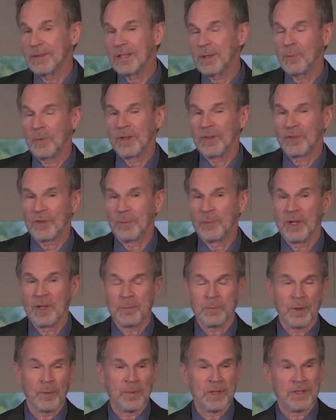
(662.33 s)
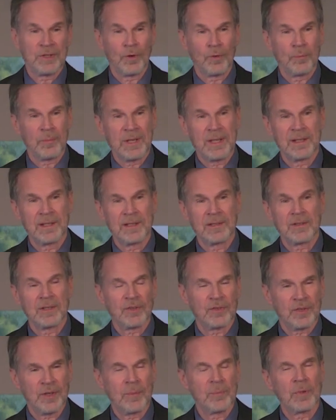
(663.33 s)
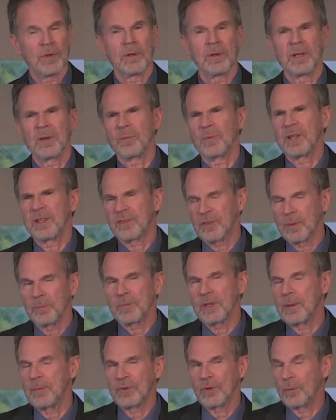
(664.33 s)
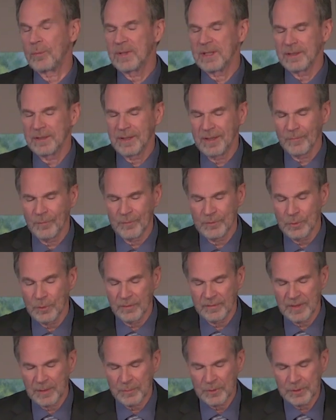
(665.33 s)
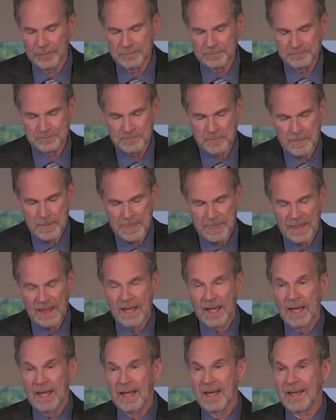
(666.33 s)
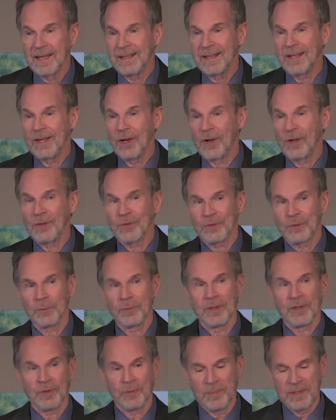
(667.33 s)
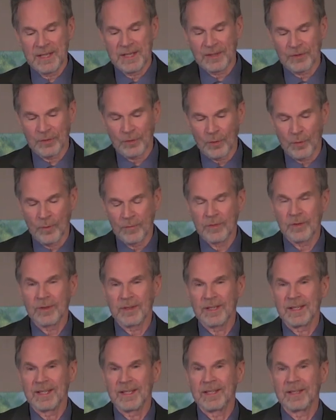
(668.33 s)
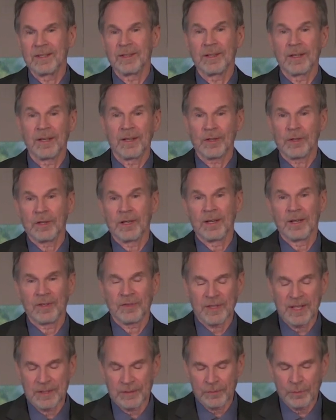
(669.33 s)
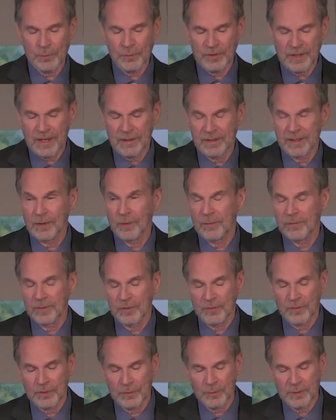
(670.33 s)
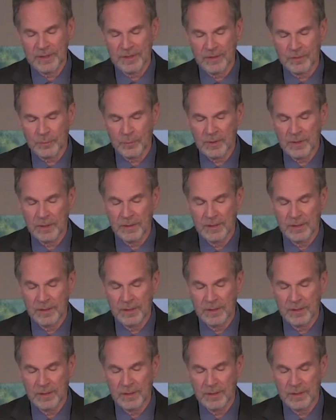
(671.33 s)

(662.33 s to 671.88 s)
once a month, but we don't meet in December and we sometimes don't meet in November. And he also runs meetings over in Uh, Santa Cruz County, over in Sonoita as well.